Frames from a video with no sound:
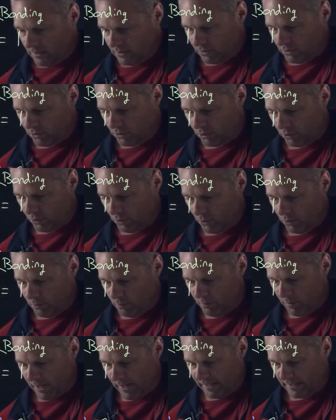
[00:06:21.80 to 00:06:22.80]
2
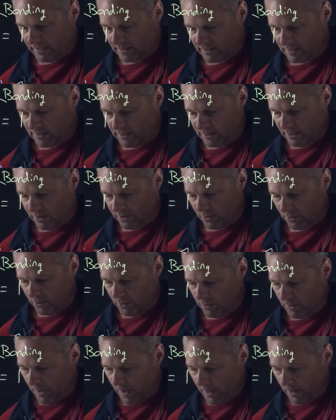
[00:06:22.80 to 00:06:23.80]
minus 0,
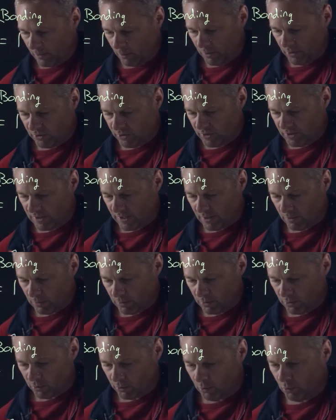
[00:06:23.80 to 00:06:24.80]
which is equal
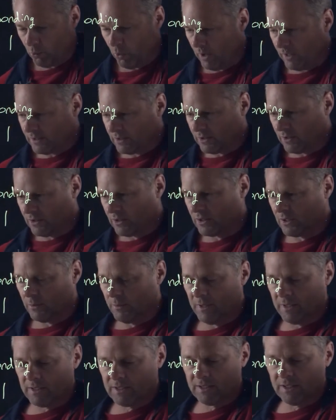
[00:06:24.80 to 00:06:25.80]
to 1. So there's going to
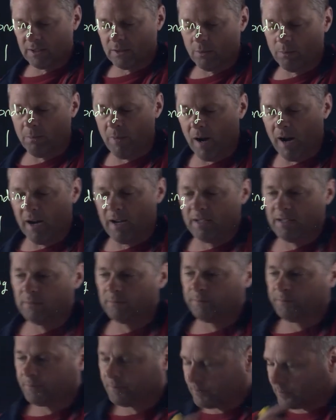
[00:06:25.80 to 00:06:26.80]
be a single bond.
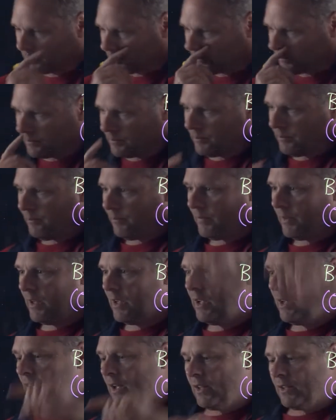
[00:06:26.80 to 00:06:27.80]

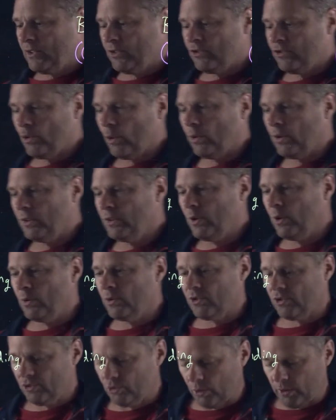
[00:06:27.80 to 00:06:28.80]
The
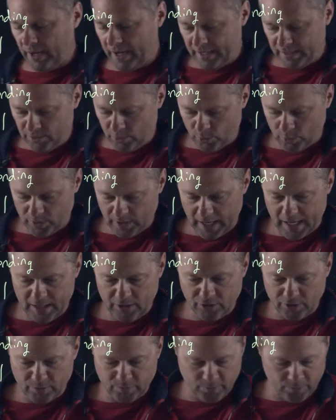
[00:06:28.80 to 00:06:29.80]
shorthand
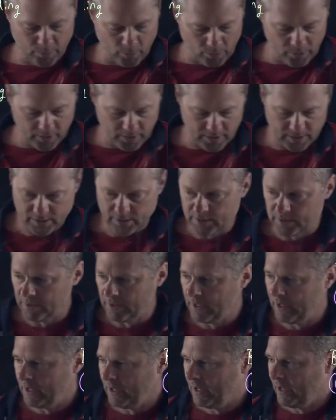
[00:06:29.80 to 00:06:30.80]
notation for this
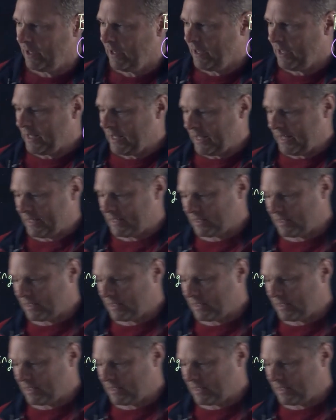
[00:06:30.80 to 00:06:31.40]
is